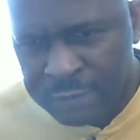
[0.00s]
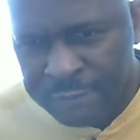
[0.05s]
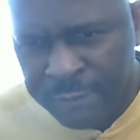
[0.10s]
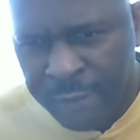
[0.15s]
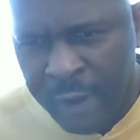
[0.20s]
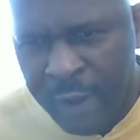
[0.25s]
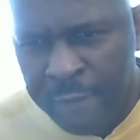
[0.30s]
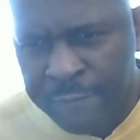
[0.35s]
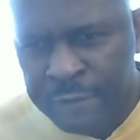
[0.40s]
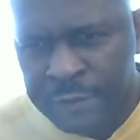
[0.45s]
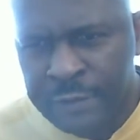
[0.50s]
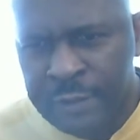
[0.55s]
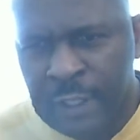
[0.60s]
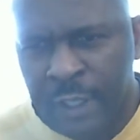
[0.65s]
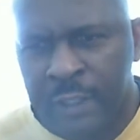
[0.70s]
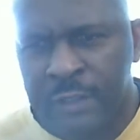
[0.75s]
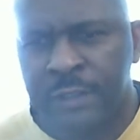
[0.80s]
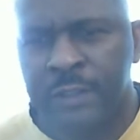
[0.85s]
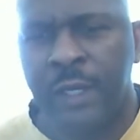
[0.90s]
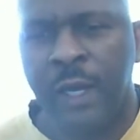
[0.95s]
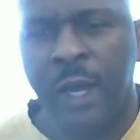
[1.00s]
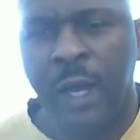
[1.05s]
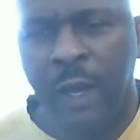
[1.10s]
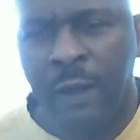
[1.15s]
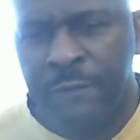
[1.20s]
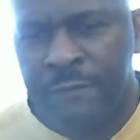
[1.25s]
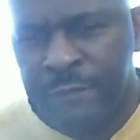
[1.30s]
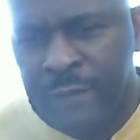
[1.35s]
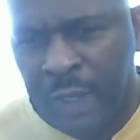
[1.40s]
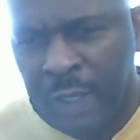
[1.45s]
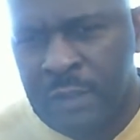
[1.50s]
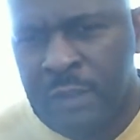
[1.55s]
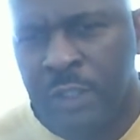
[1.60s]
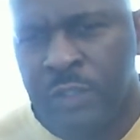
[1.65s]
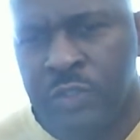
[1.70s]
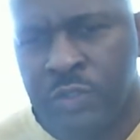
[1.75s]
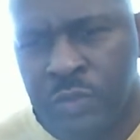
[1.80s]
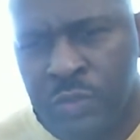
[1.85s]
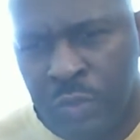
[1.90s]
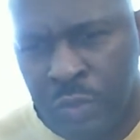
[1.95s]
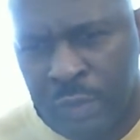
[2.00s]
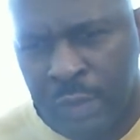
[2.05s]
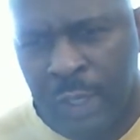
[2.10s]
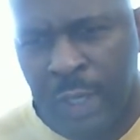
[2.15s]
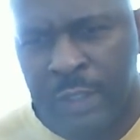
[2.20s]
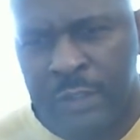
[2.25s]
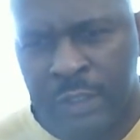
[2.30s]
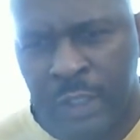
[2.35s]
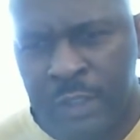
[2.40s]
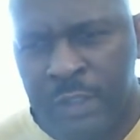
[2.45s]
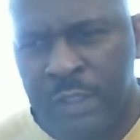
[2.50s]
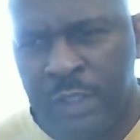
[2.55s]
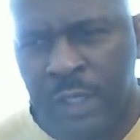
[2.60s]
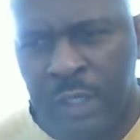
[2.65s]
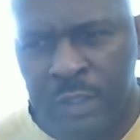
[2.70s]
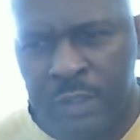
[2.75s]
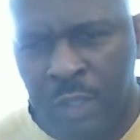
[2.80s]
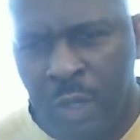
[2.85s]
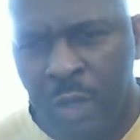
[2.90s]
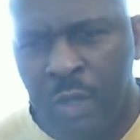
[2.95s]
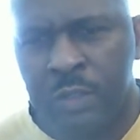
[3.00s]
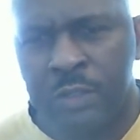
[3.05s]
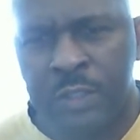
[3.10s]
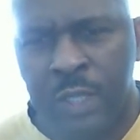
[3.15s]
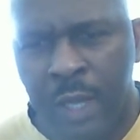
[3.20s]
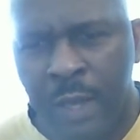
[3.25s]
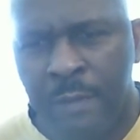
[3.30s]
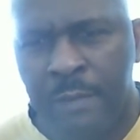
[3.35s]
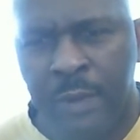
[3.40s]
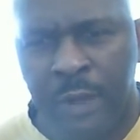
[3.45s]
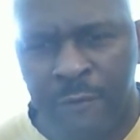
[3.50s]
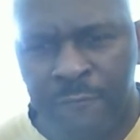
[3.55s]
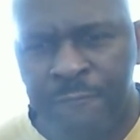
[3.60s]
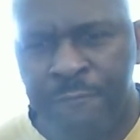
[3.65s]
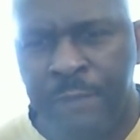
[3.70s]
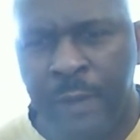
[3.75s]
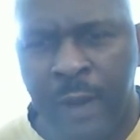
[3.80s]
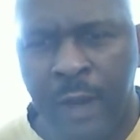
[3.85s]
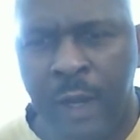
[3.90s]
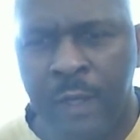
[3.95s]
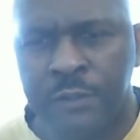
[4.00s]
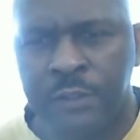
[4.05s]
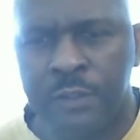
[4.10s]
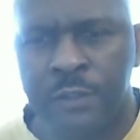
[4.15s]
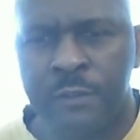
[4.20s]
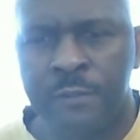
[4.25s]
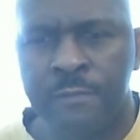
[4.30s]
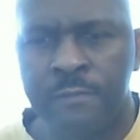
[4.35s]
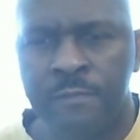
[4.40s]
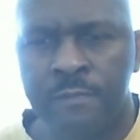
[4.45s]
5 he says, After this 2,000 years long time have passed,